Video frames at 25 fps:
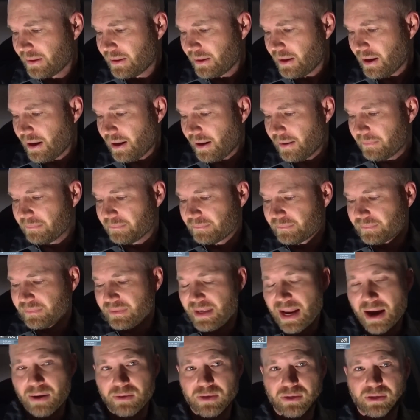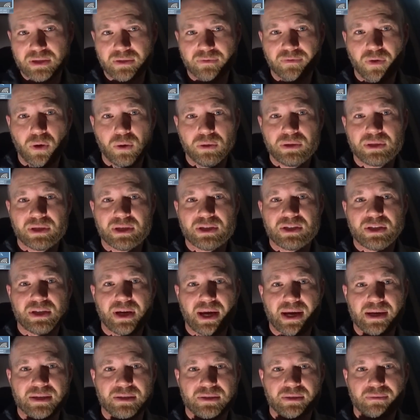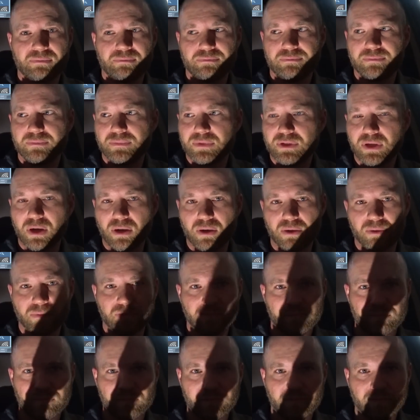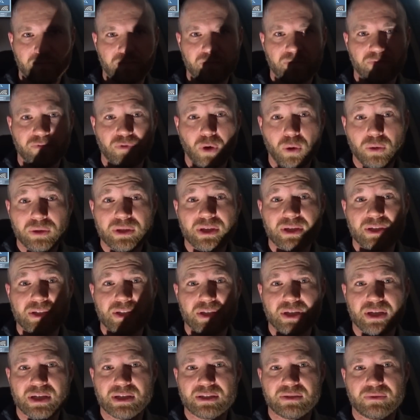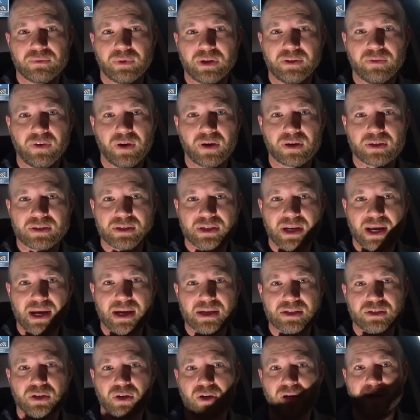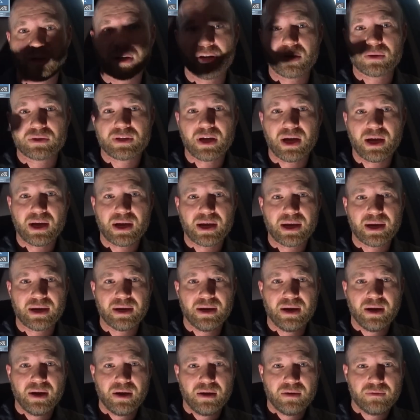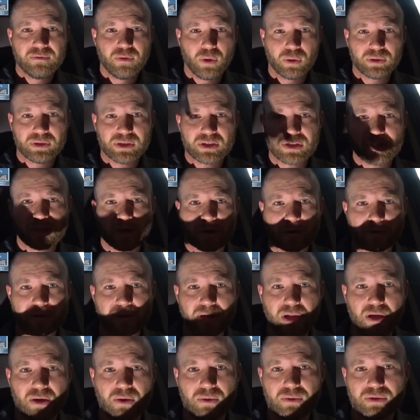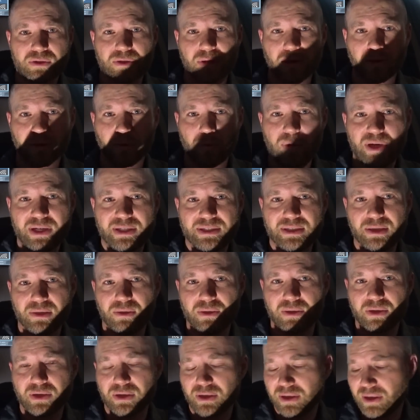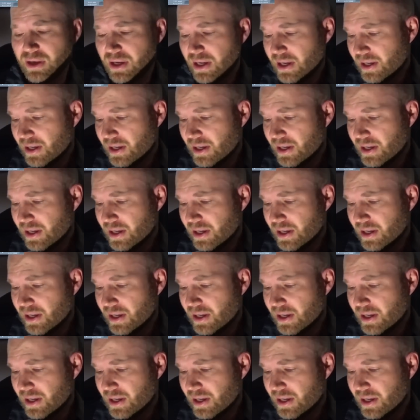Um, now using voltage, as so voltage is reversed. As current goes high, voltage goes low. So the weak cylinder